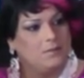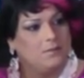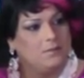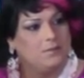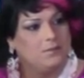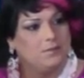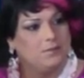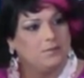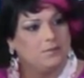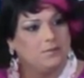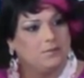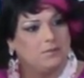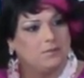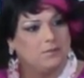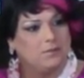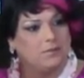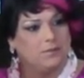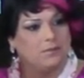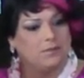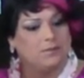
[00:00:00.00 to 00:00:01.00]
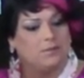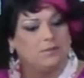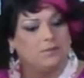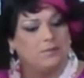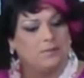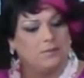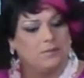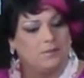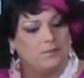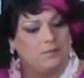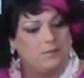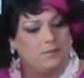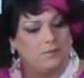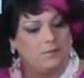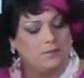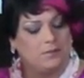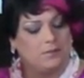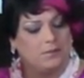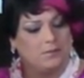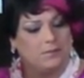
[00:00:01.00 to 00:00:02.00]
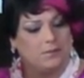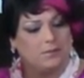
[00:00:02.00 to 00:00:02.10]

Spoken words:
(silent)